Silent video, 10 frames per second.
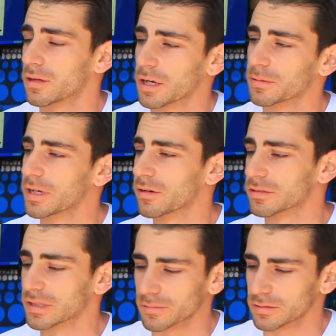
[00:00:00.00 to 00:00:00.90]
I mean, I
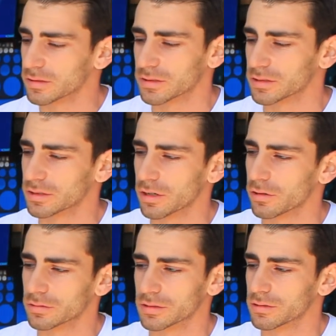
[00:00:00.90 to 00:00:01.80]
was able to just
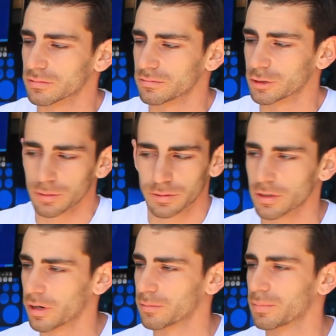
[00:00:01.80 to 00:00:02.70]
go to the shipping
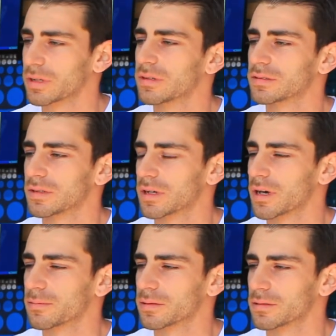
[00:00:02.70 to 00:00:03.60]
yard and pick this thing
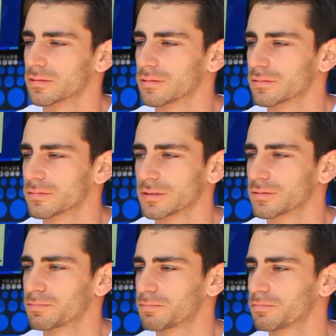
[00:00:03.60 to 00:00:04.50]
up and just
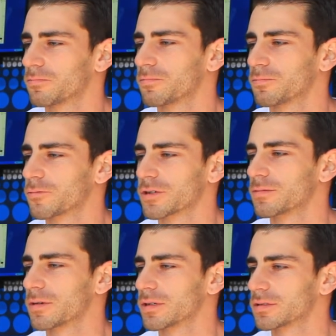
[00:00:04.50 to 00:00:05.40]

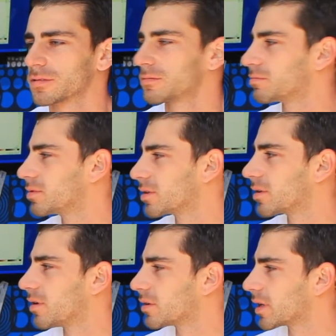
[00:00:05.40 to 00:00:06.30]
pretty much put it
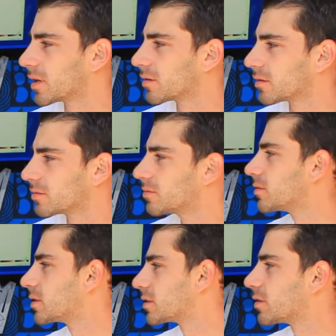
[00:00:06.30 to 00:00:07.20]
all together
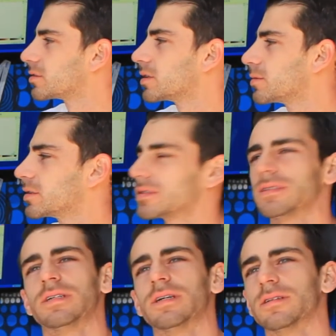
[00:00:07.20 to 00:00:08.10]
because I was able to
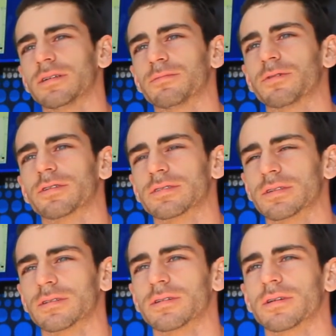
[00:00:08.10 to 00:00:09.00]
see it in
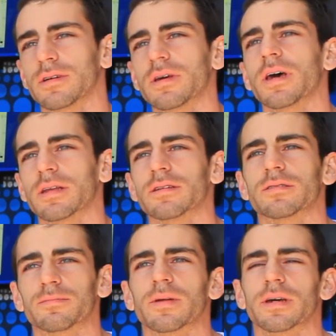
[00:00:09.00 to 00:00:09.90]
person
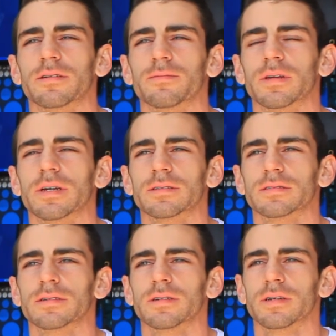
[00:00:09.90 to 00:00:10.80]
at your place,
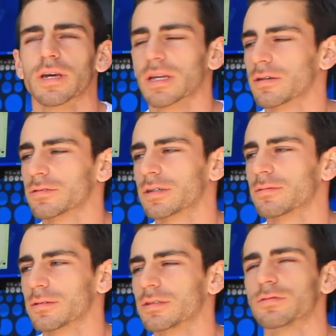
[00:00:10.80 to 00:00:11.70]
and it was
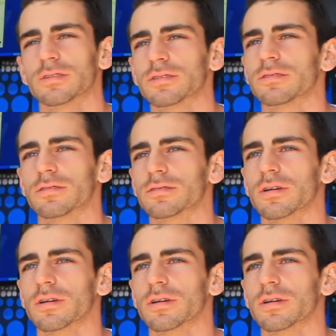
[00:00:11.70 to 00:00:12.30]
able to use it too.